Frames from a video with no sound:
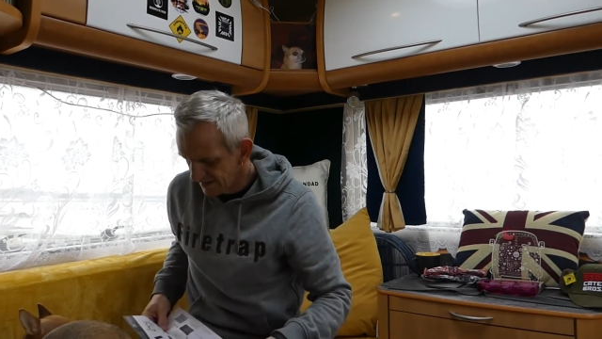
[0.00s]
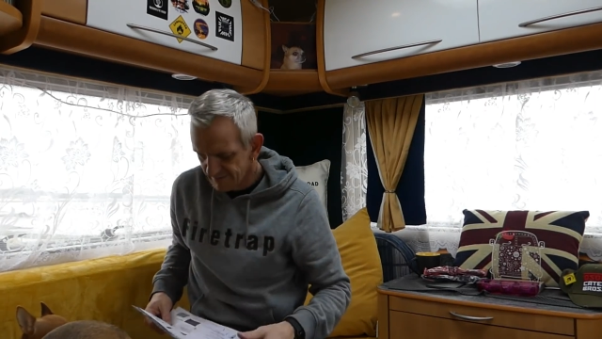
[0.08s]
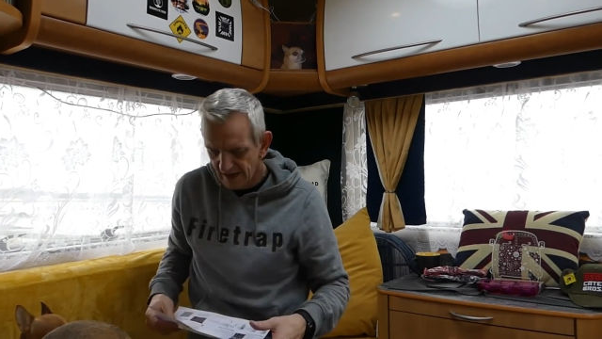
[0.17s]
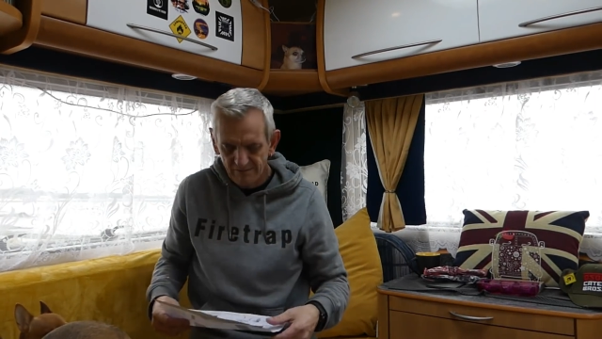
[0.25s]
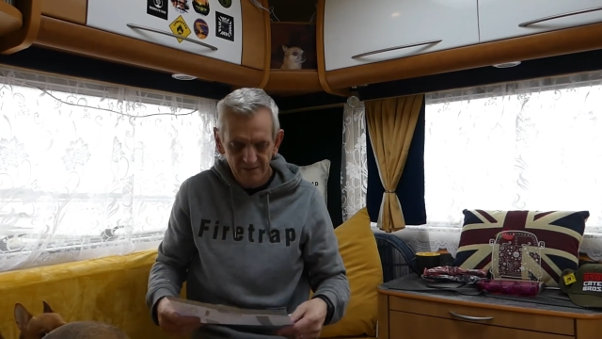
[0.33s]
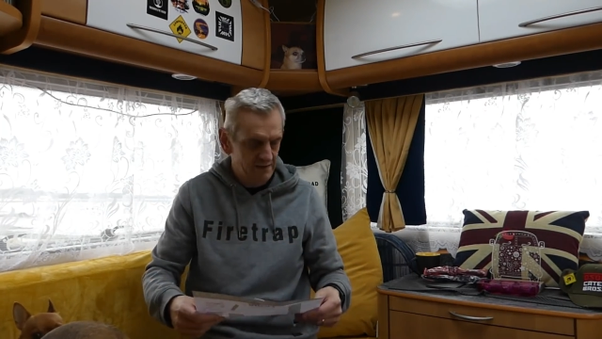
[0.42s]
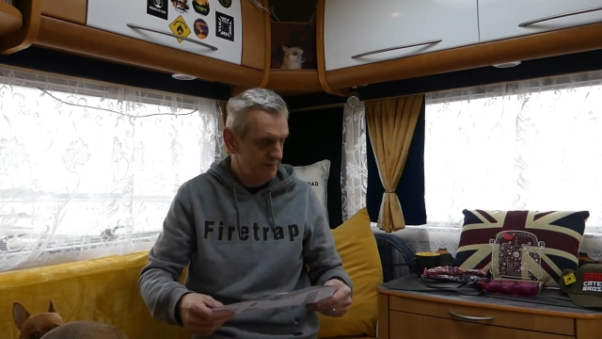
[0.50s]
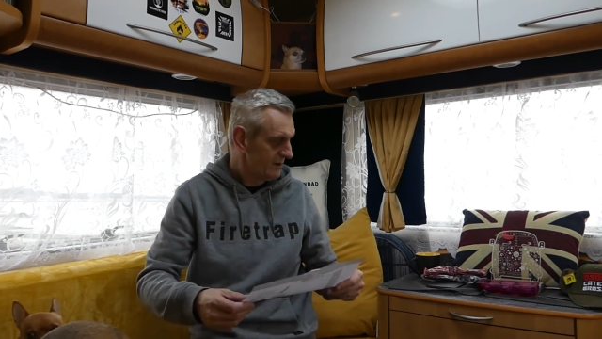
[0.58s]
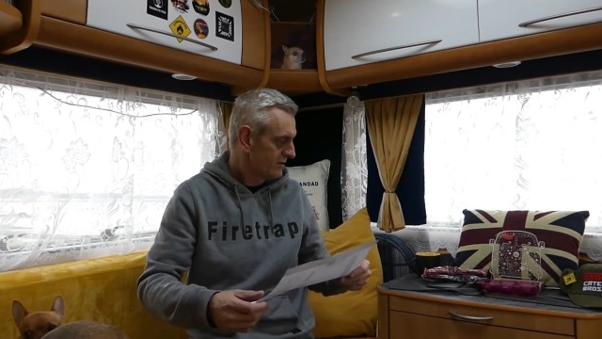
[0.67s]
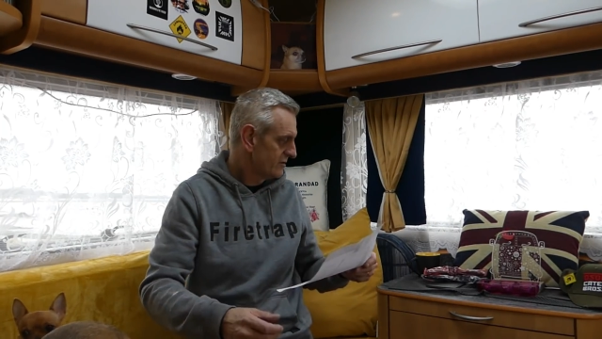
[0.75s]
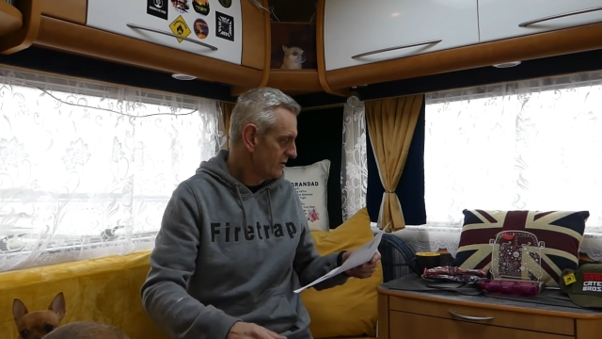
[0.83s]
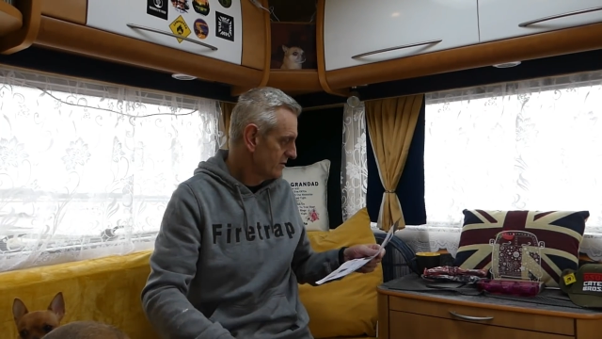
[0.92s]
of getting rid of
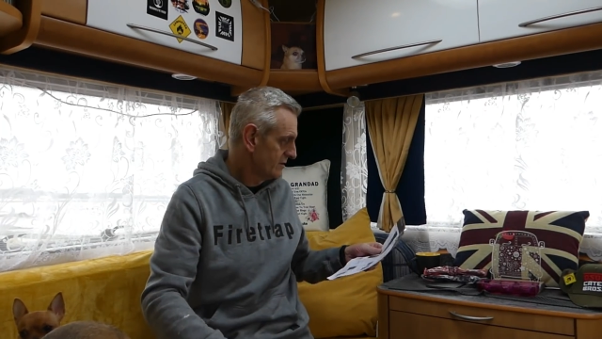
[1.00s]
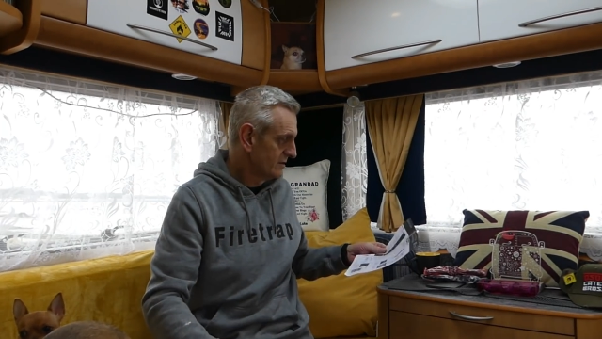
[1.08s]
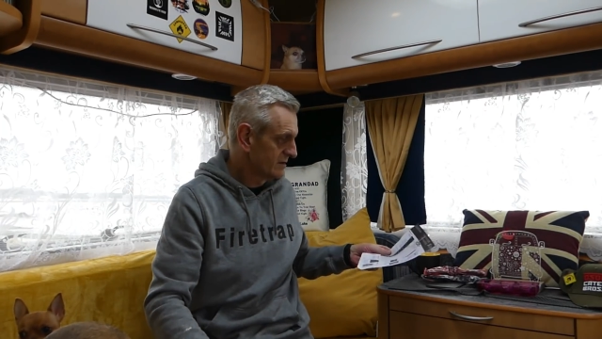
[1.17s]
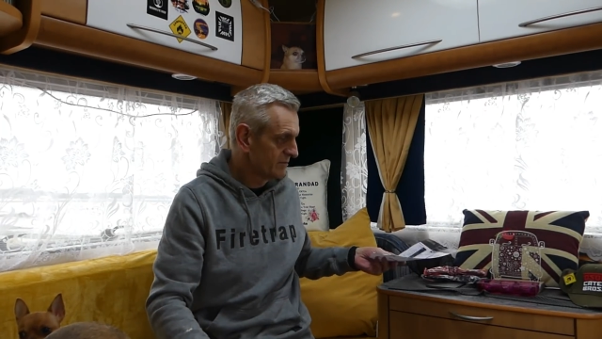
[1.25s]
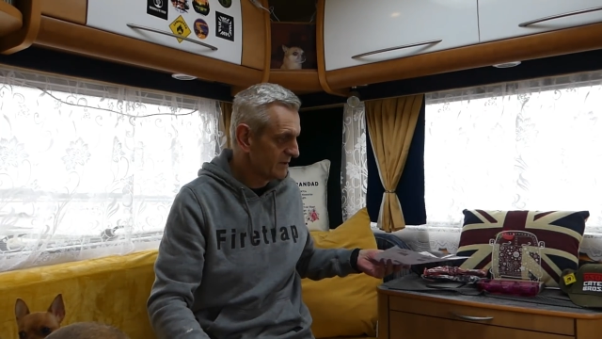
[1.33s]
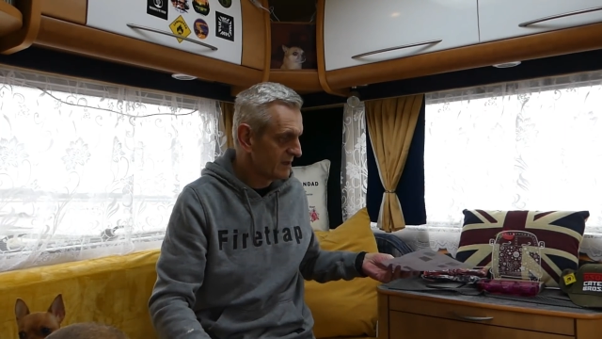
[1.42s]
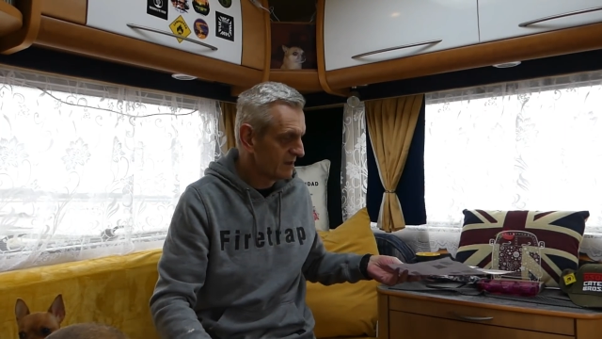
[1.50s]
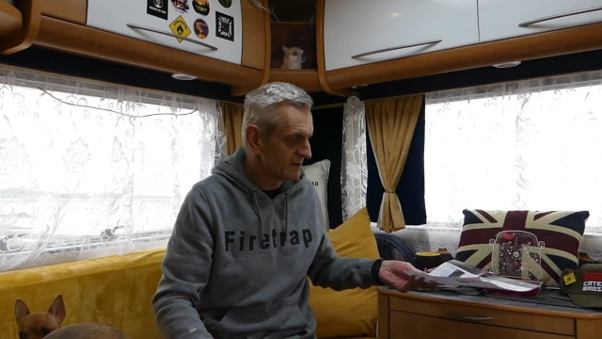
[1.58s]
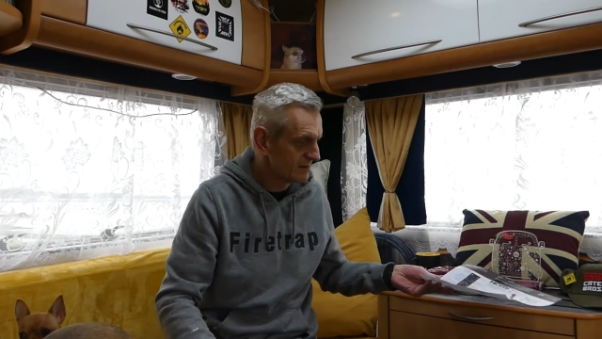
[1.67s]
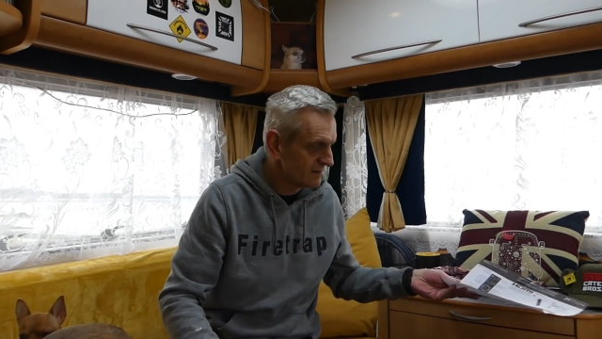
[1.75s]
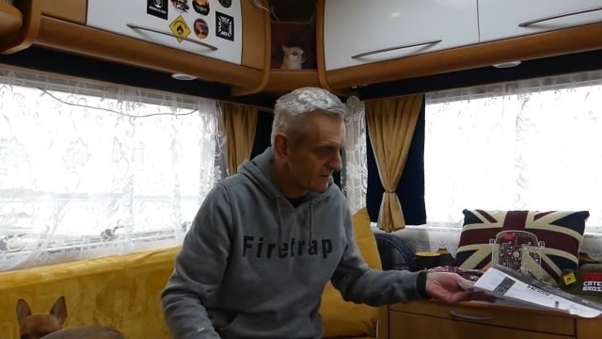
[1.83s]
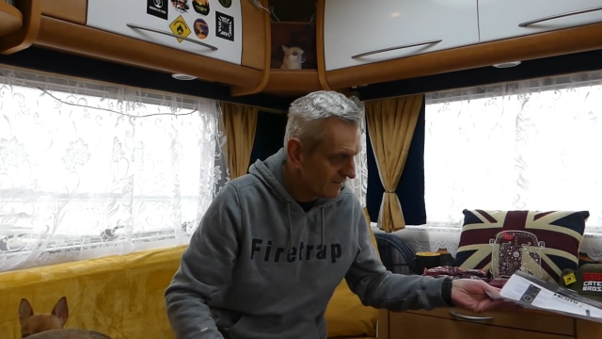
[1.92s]
instructions,
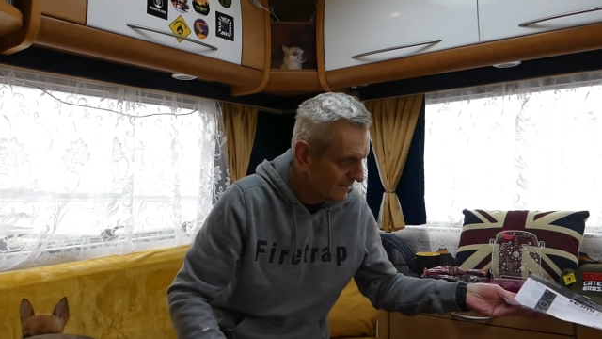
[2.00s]
because